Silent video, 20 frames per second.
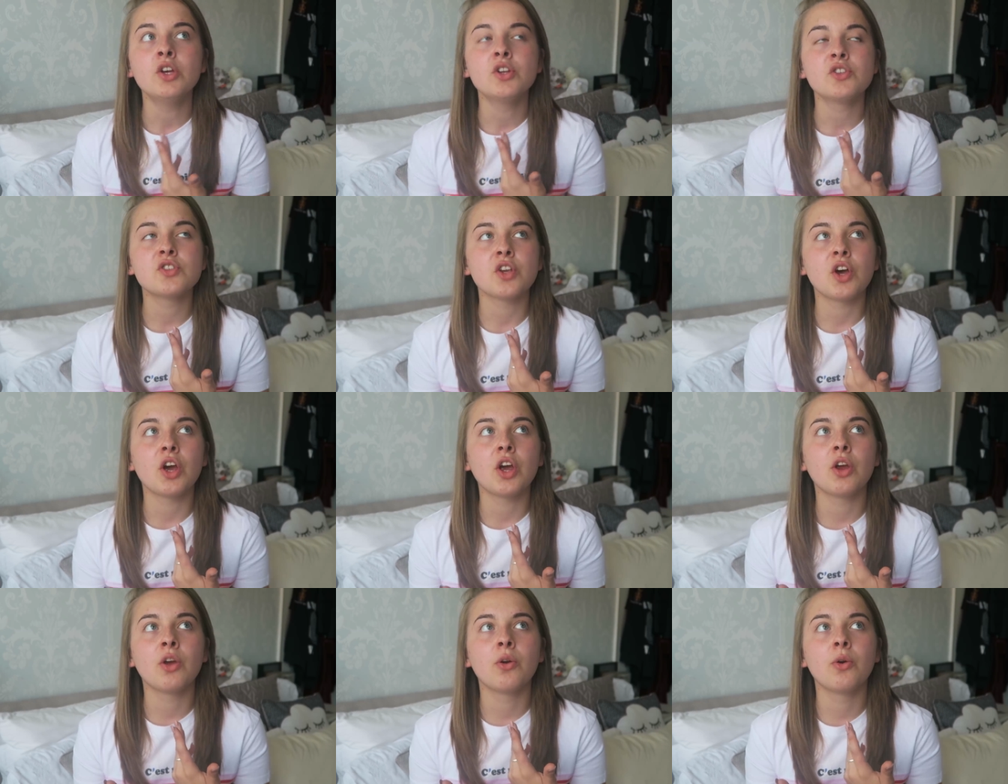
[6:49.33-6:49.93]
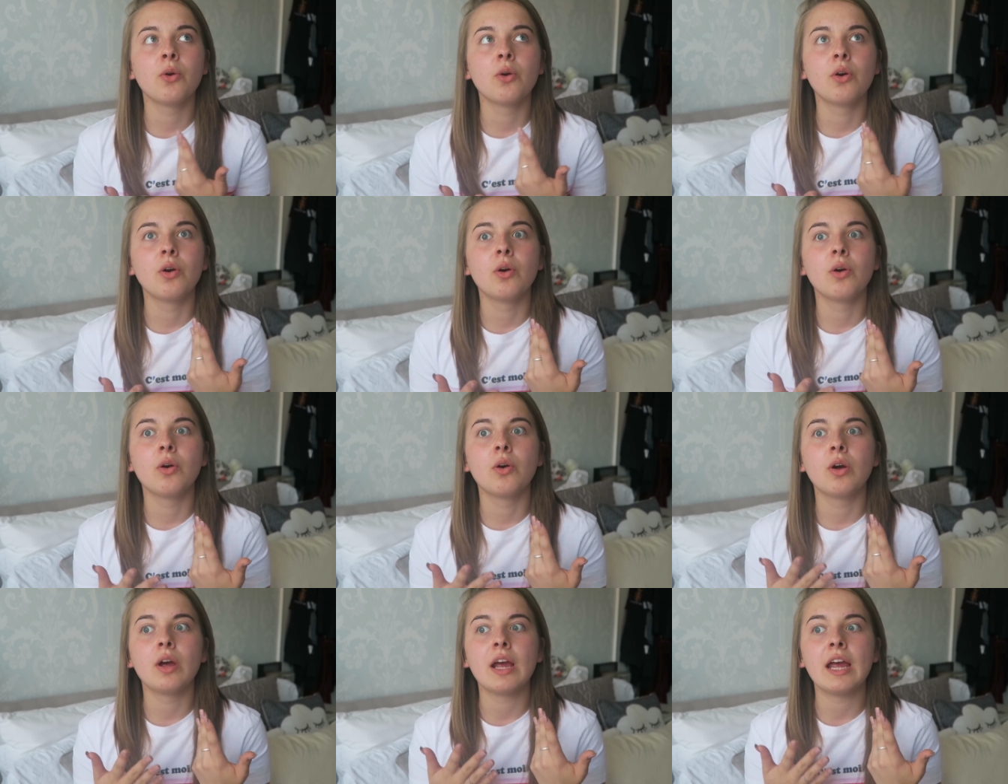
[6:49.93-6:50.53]
So
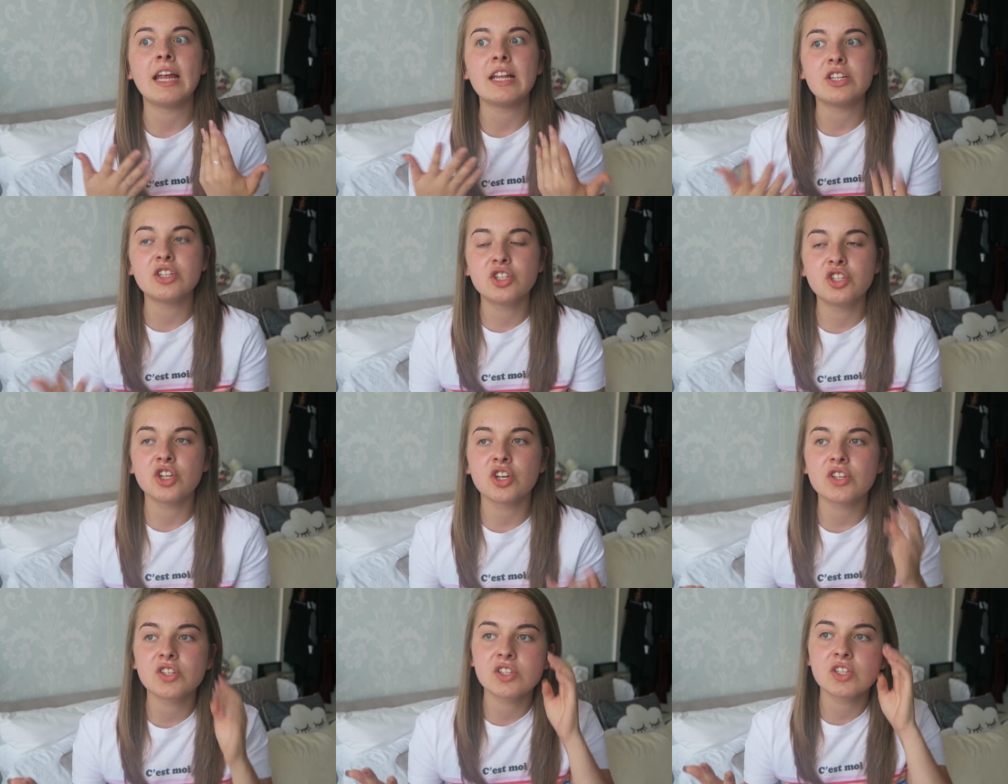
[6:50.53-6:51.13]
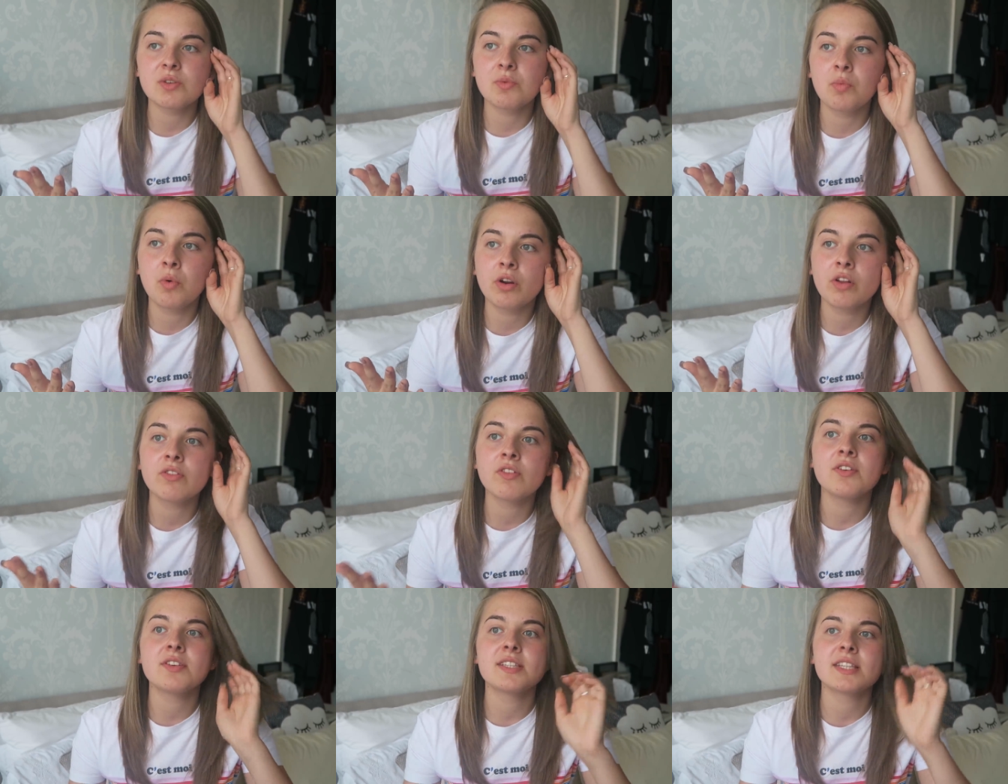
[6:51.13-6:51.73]
it's just
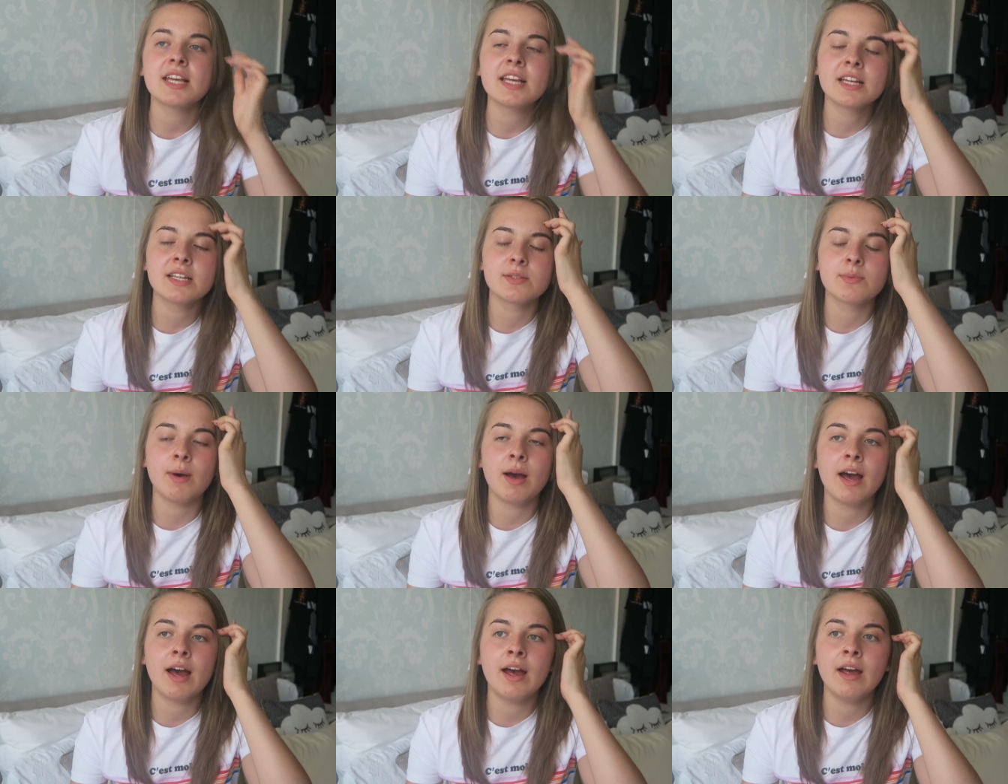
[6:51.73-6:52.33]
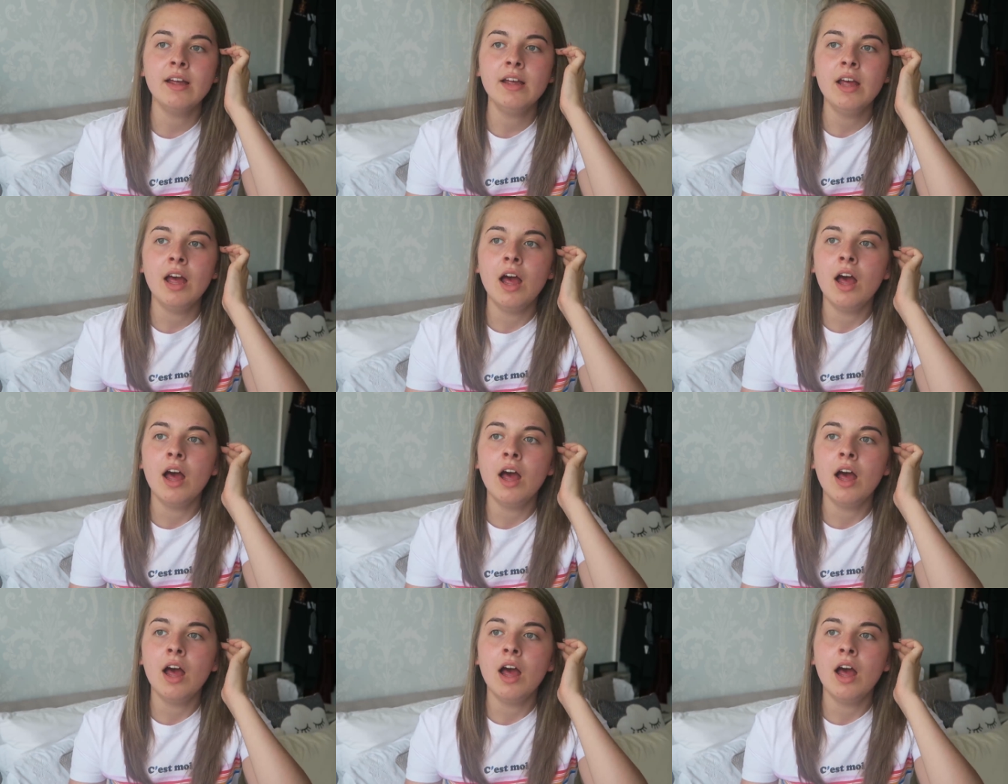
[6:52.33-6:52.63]
one of those things where